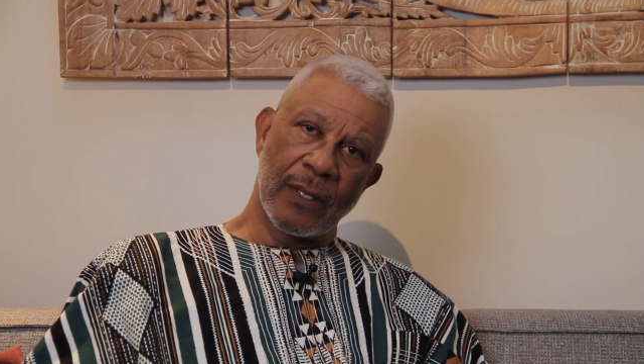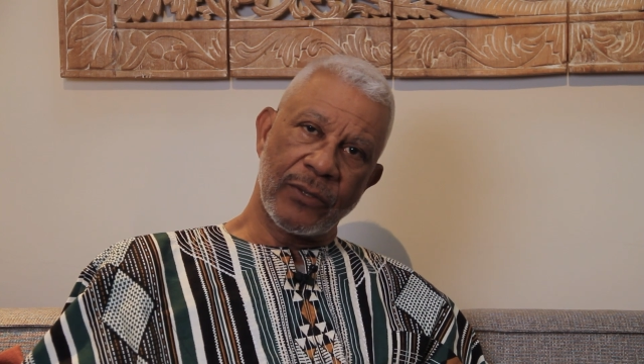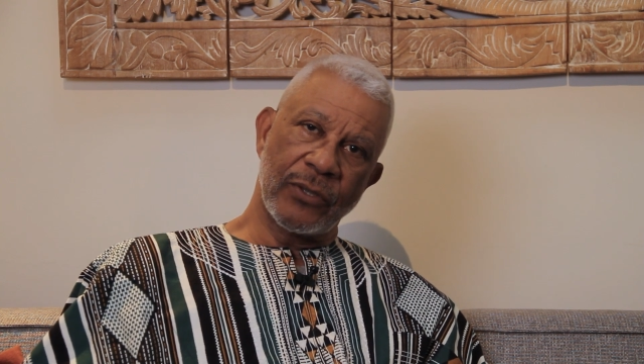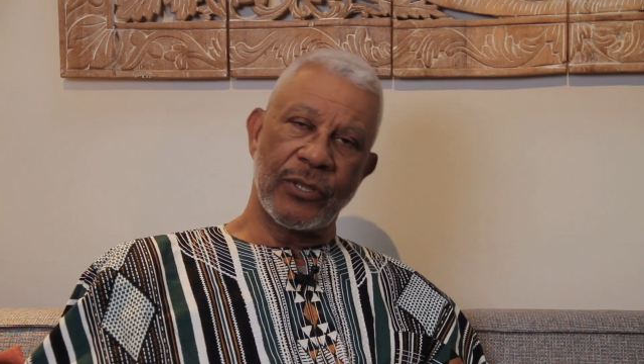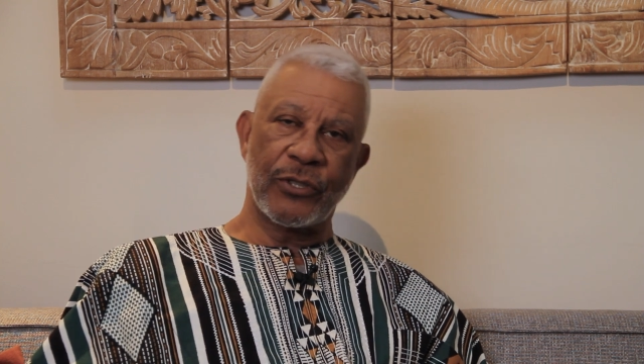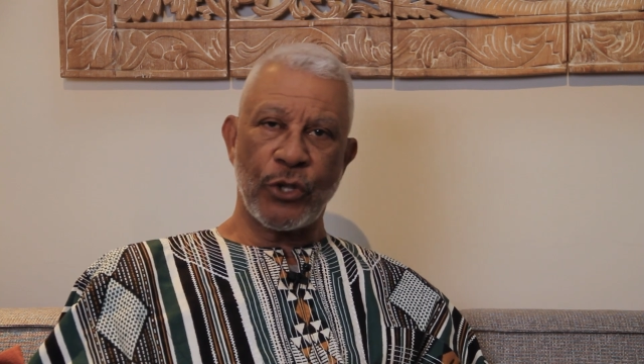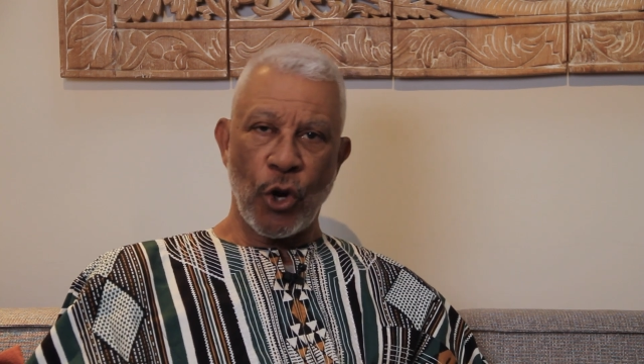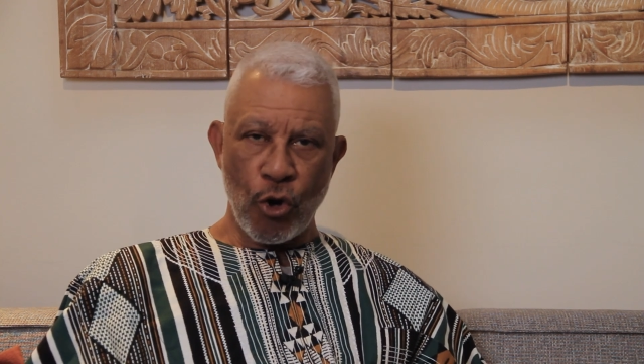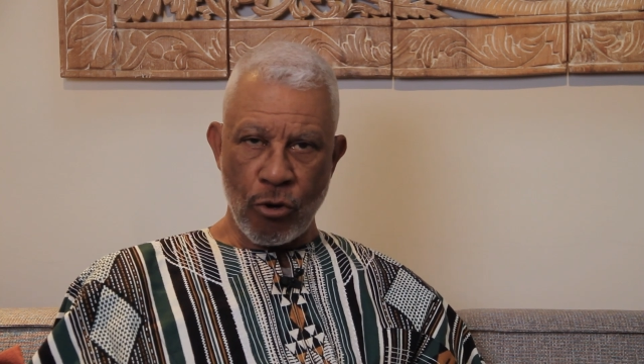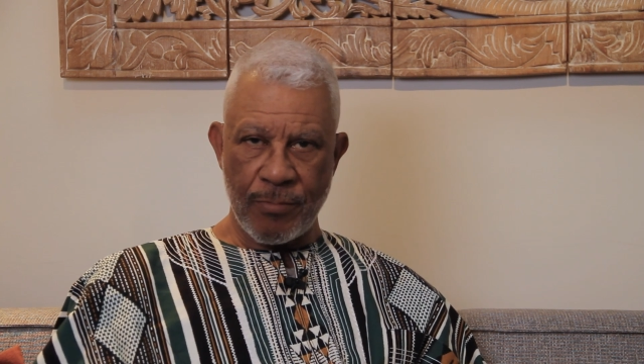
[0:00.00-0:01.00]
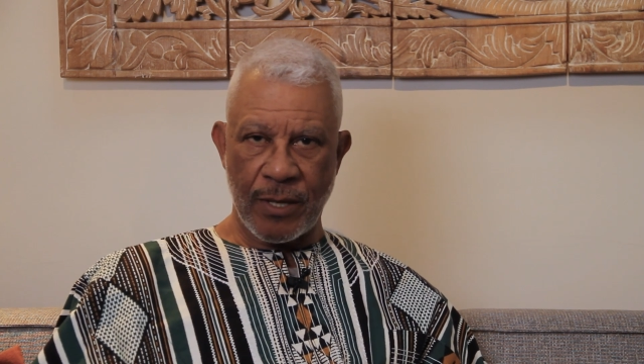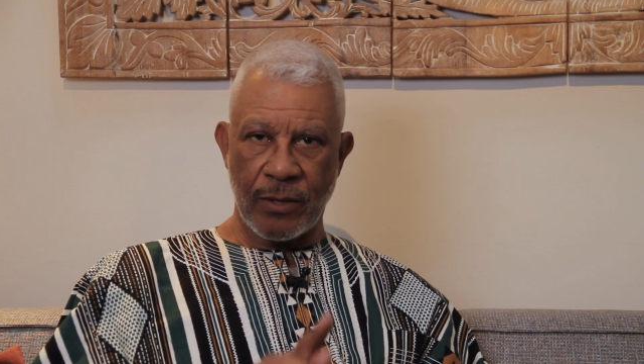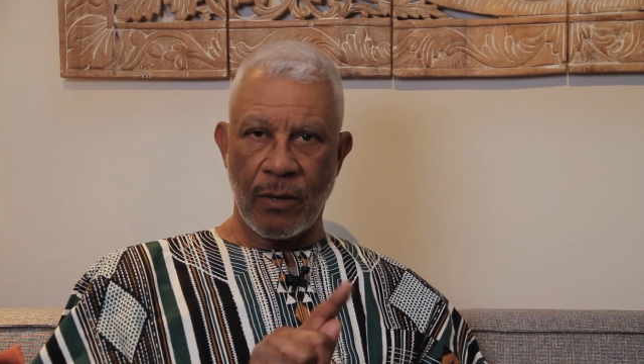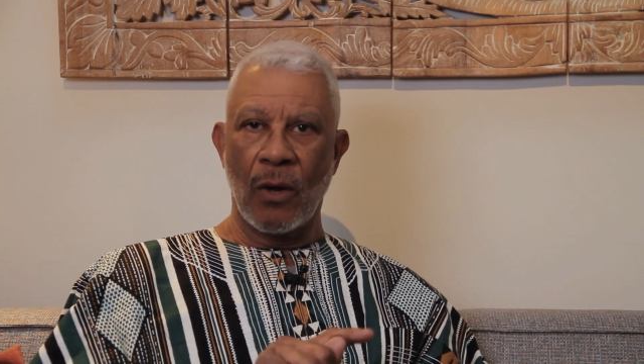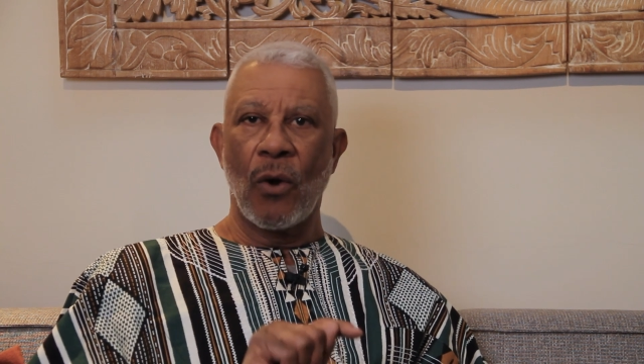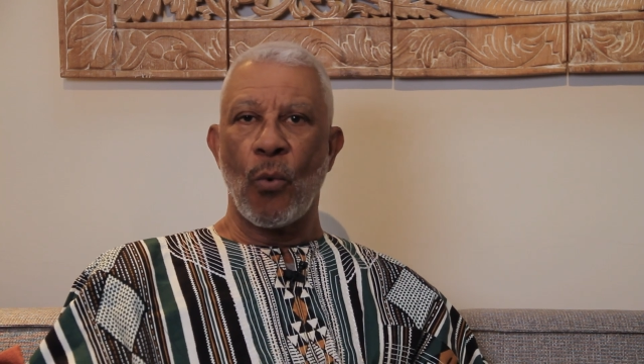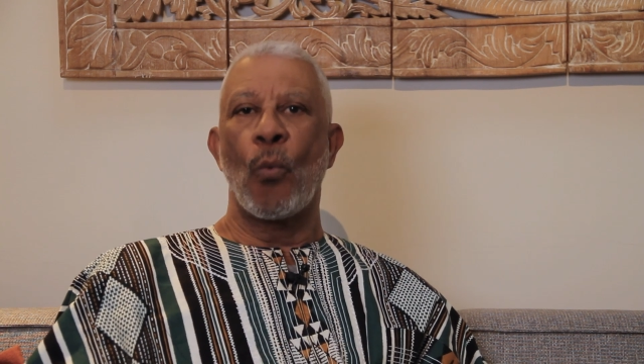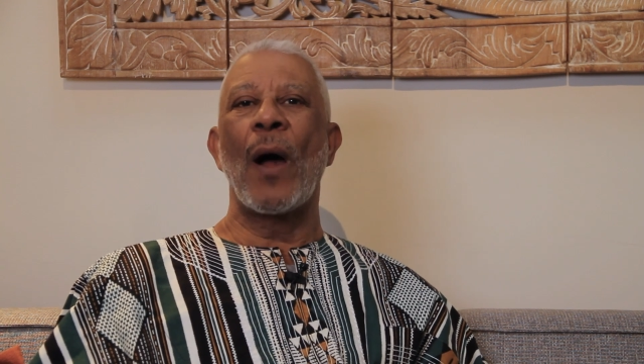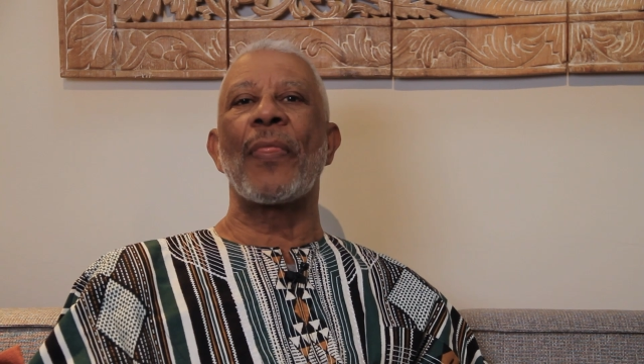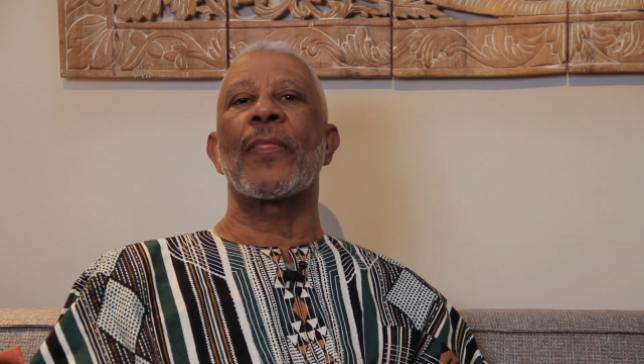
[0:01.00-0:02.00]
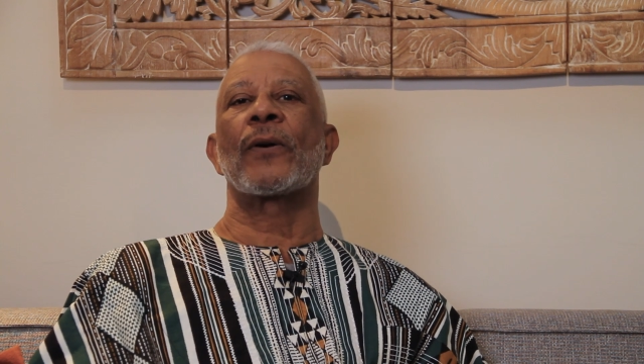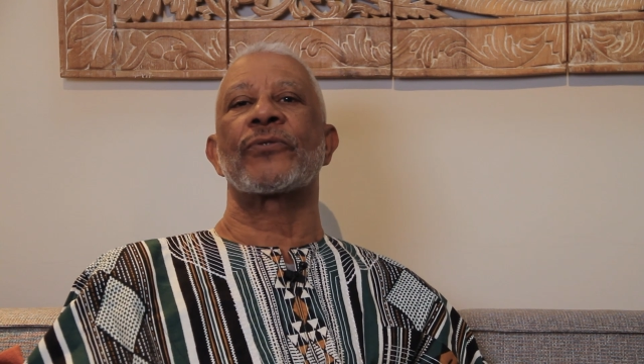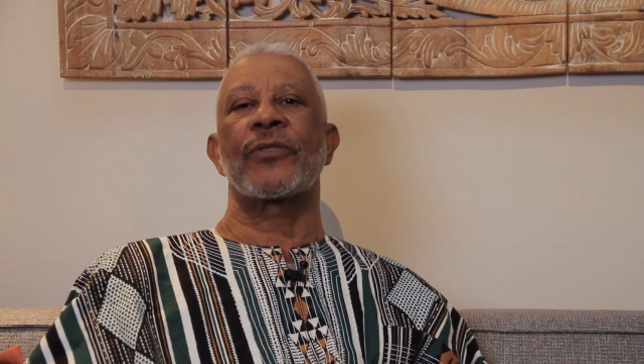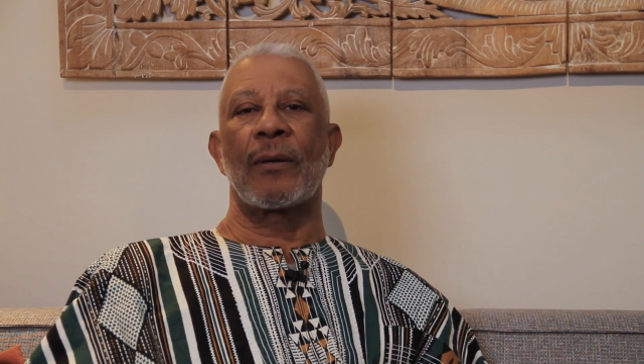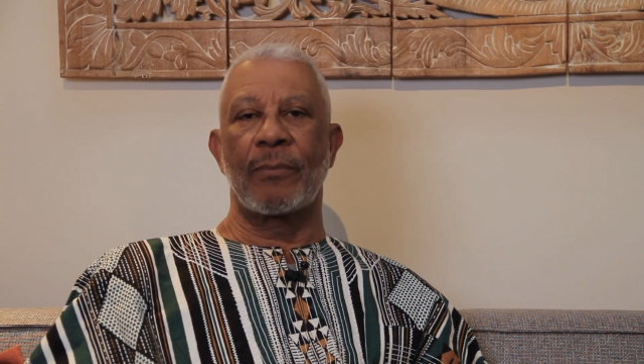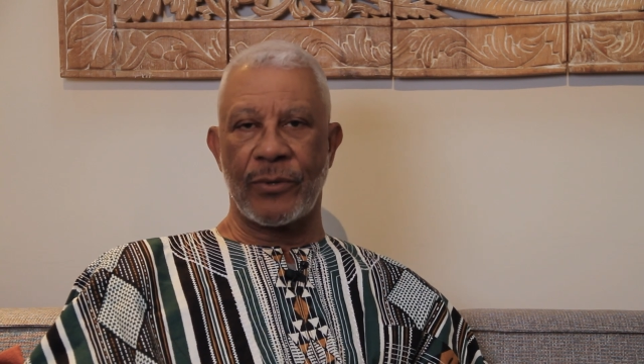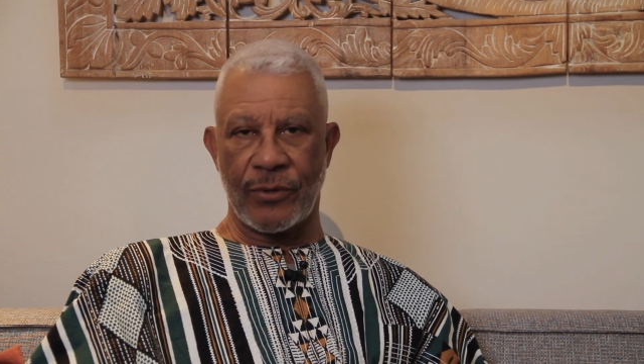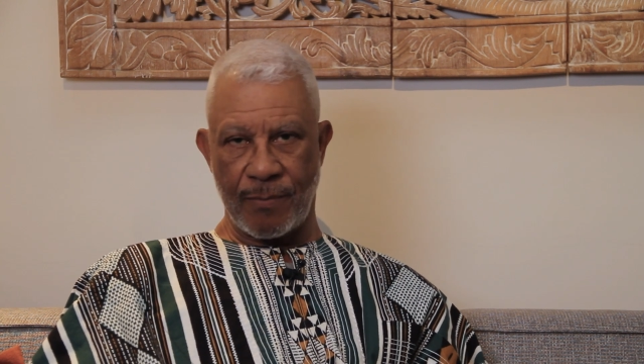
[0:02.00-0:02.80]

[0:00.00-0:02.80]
to determine what those numbers